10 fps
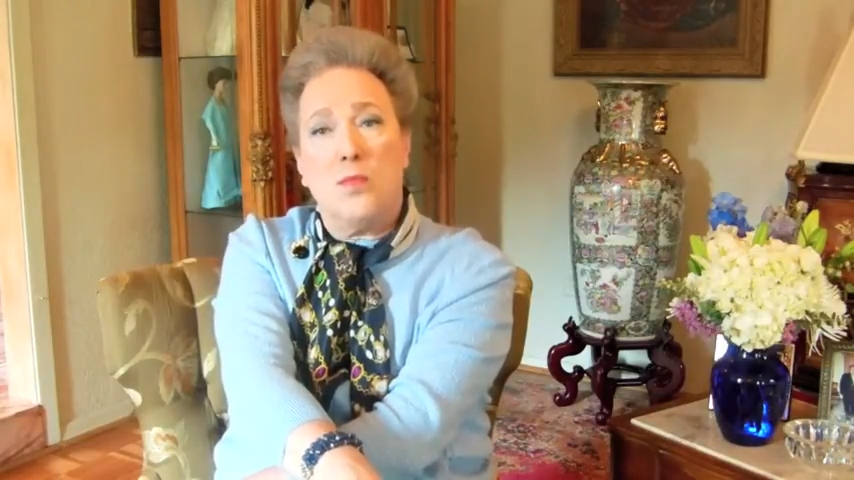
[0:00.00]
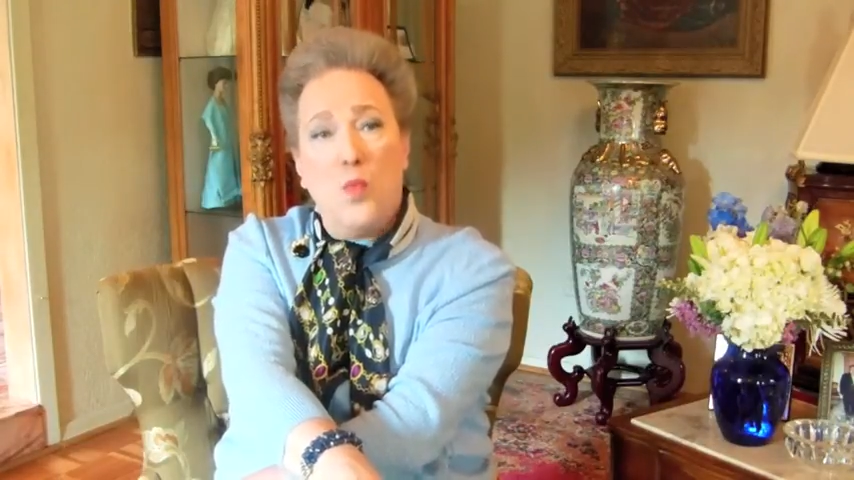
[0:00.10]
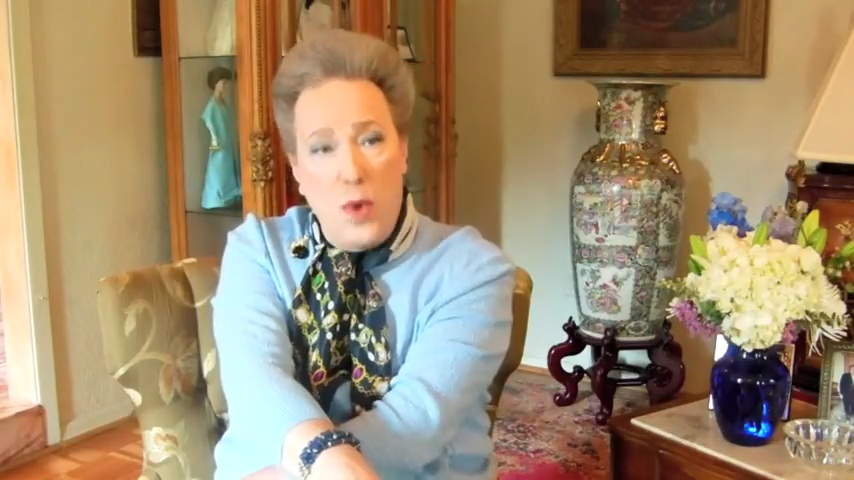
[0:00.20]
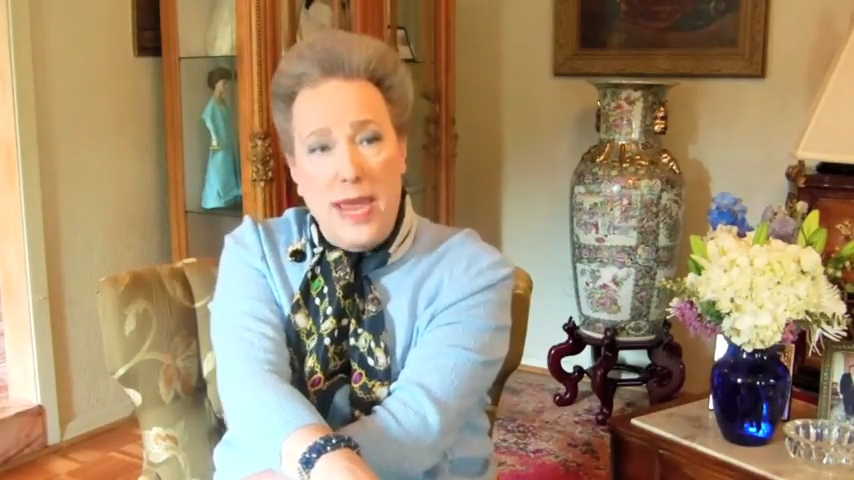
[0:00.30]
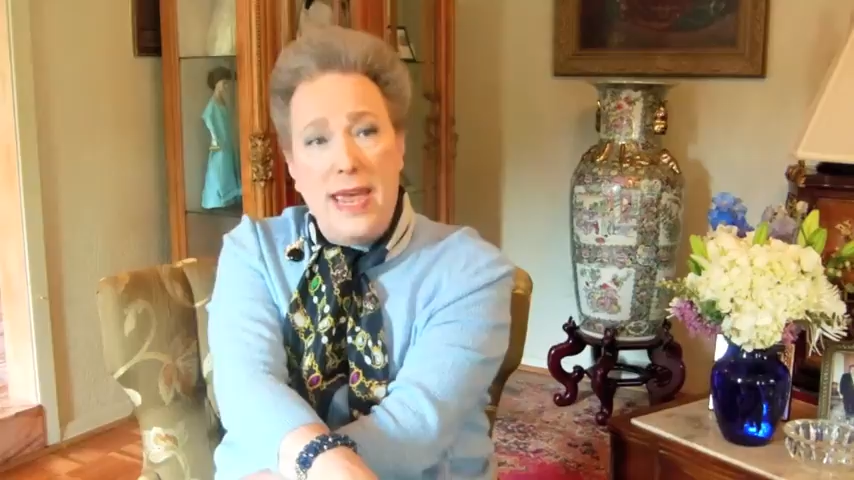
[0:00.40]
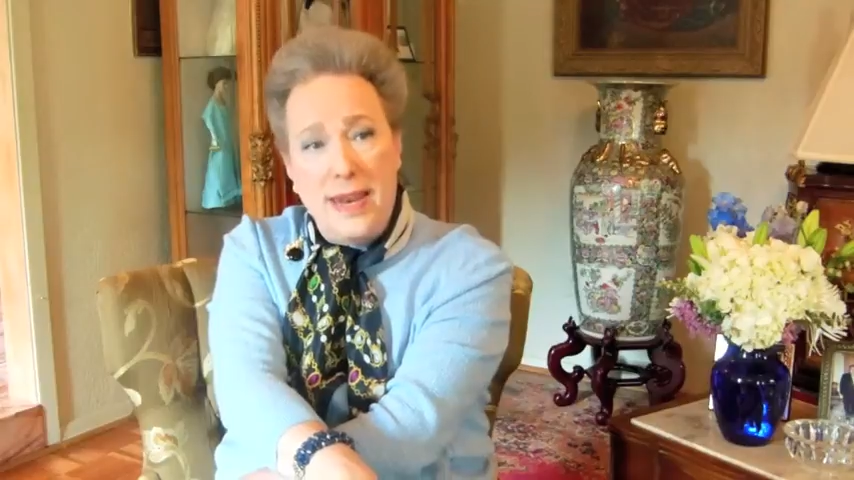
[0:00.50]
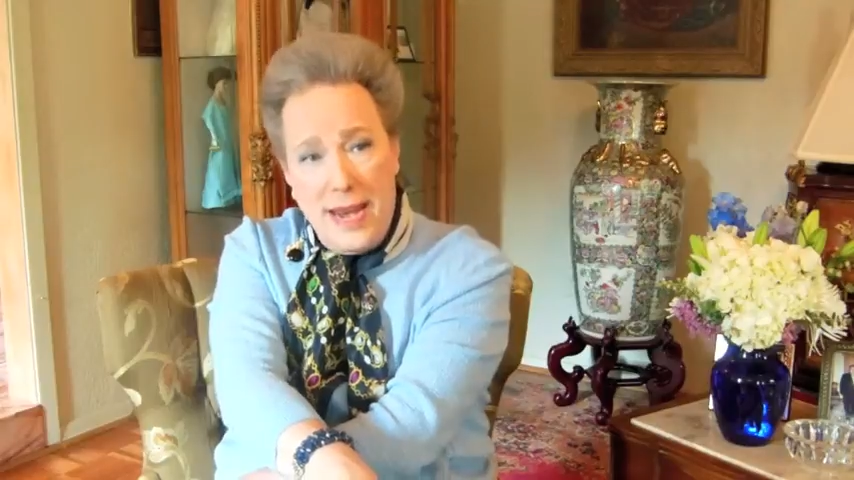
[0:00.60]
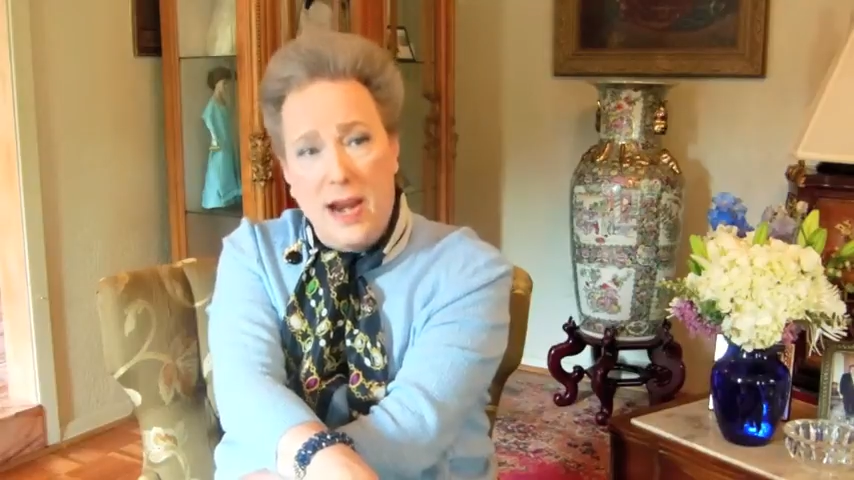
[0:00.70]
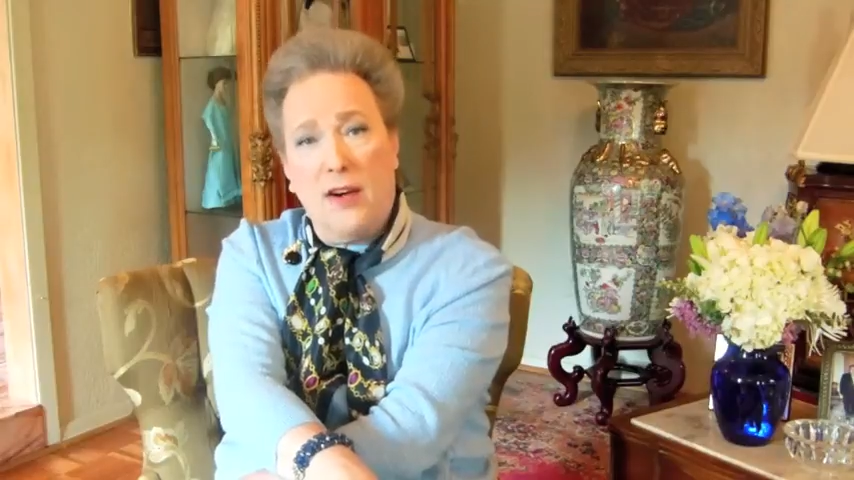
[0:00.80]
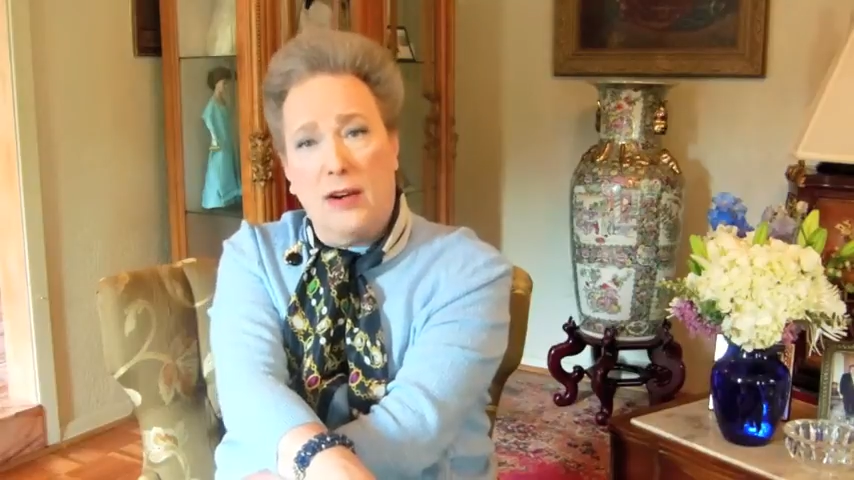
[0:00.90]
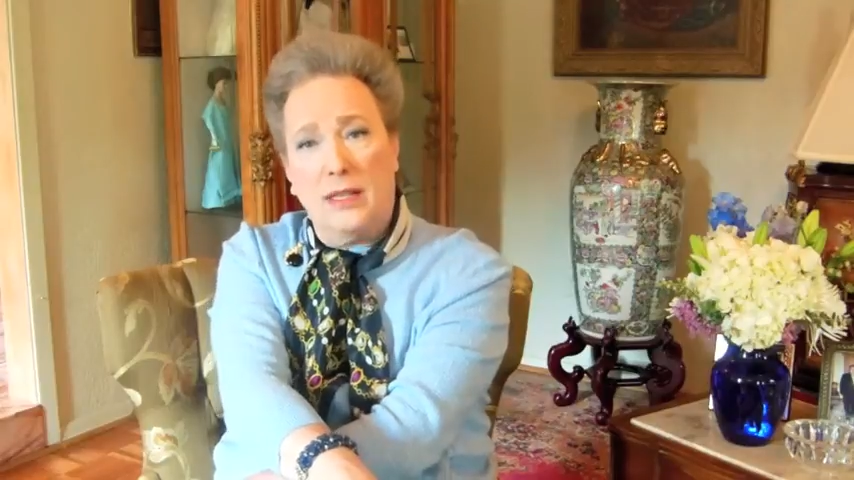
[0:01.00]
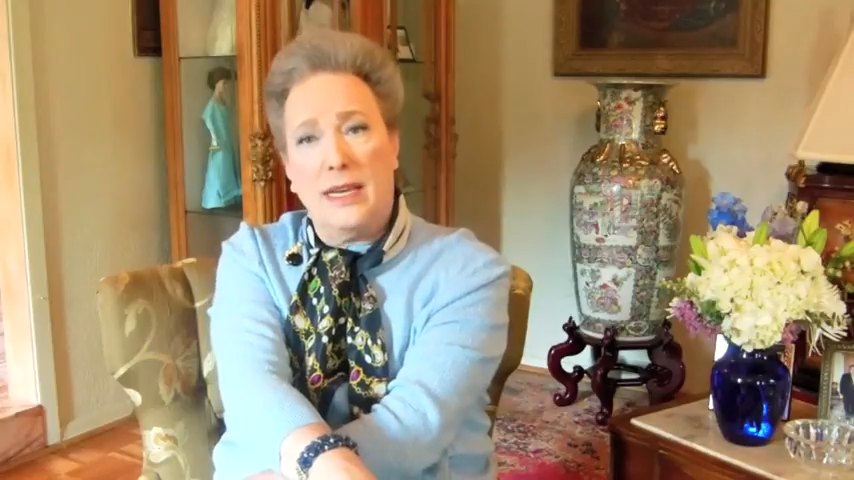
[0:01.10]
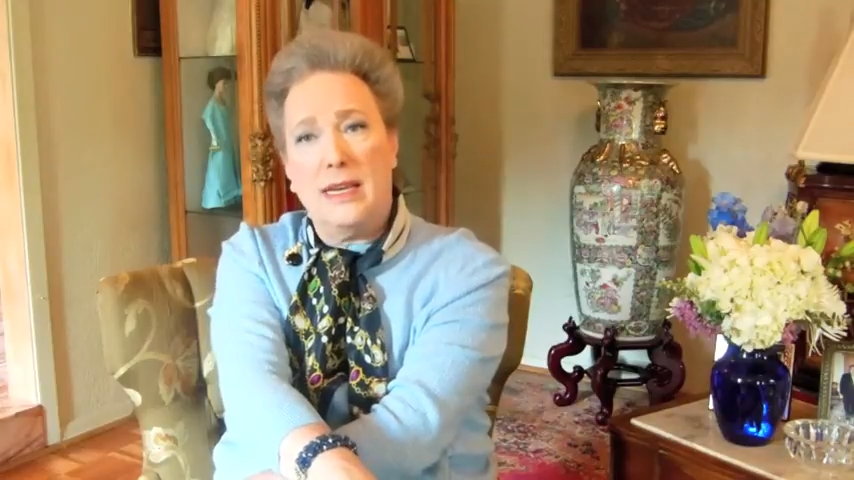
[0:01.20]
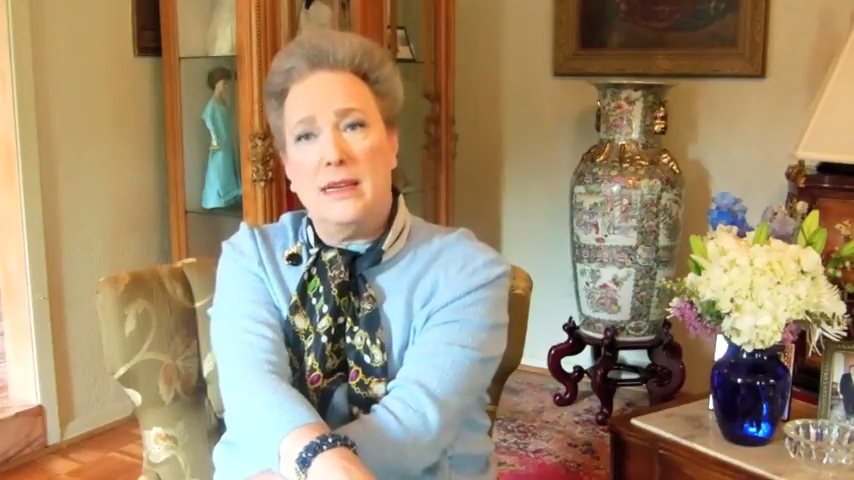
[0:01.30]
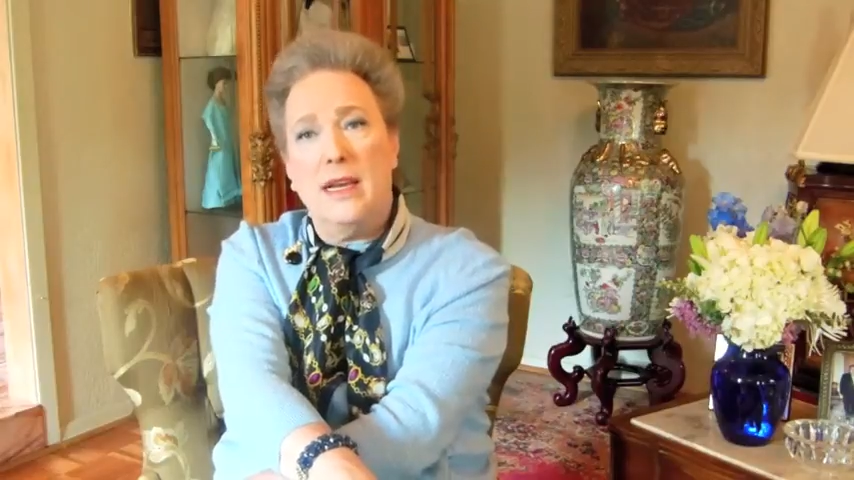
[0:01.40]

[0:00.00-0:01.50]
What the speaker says: we inherently